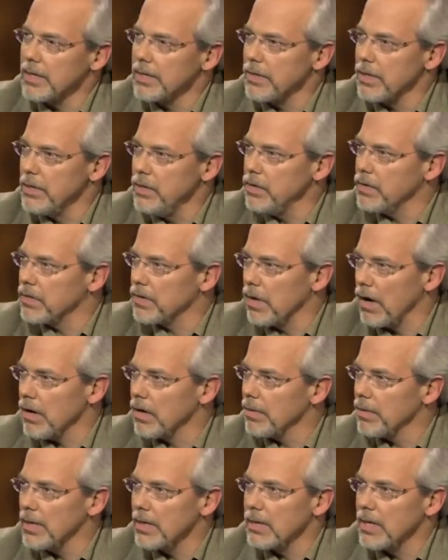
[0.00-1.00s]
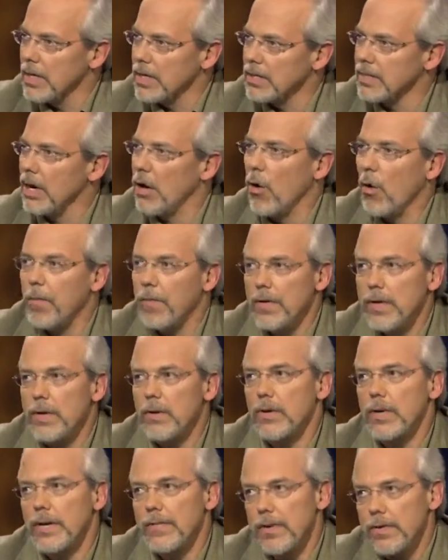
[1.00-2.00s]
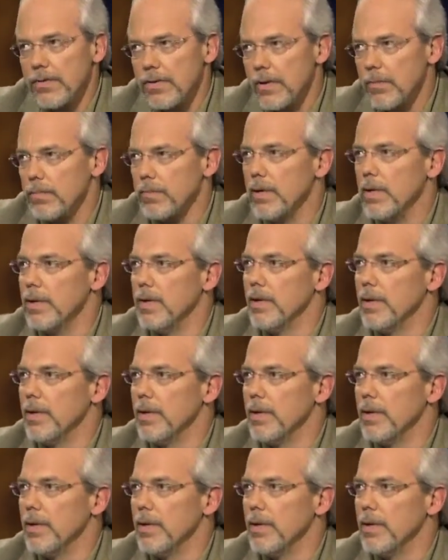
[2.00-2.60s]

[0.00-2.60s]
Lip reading: Can you just talk about that? Because hopefully it'll give us some